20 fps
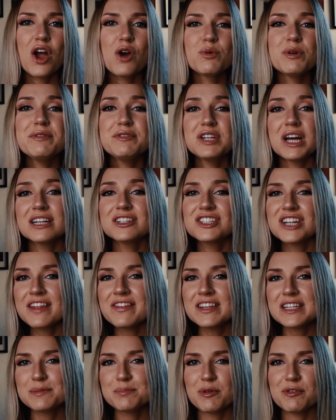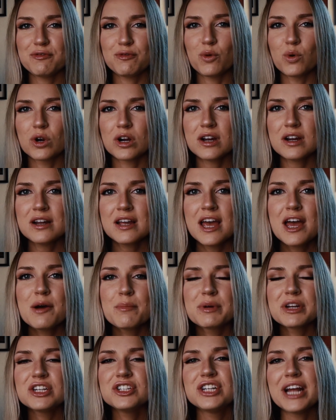We've touched on this before,
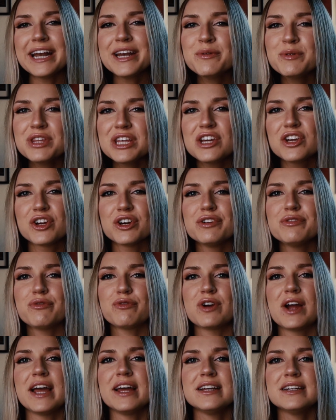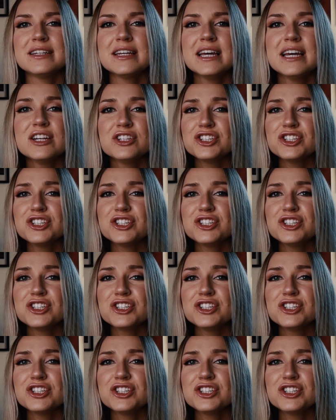but a genuinely good friend